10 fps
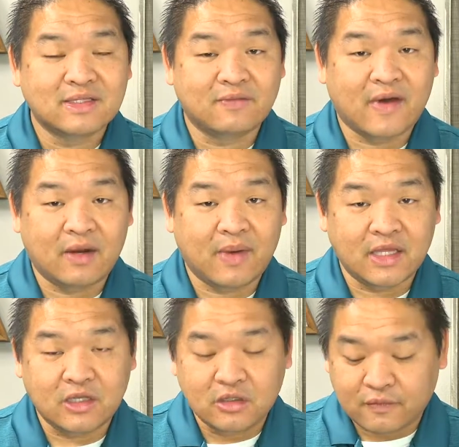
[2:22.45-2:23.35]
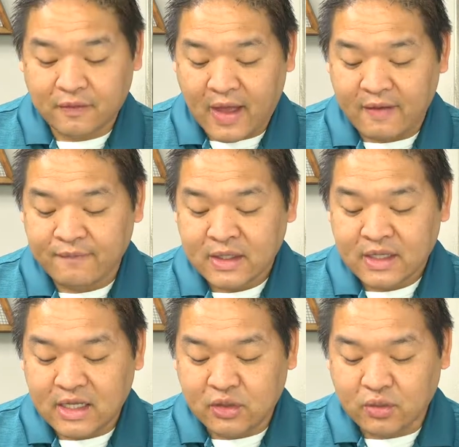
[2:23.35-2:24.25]
divided by the useful life
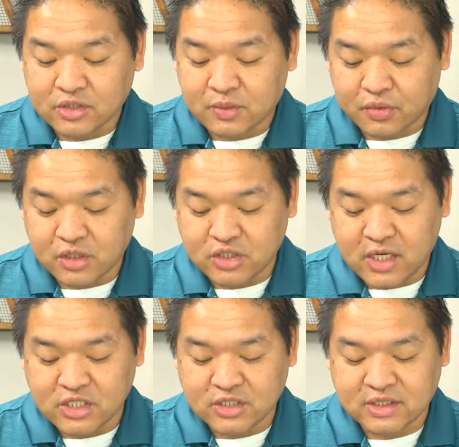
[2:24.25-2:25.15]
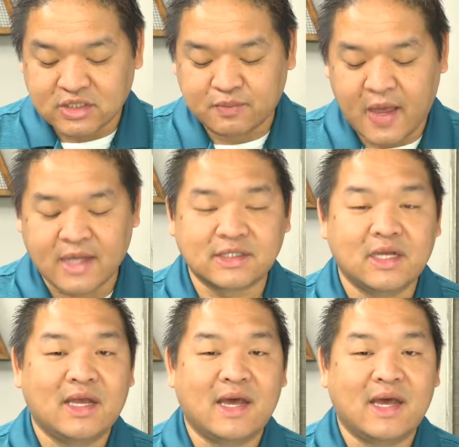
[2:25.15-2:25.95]
equals depreciation expense.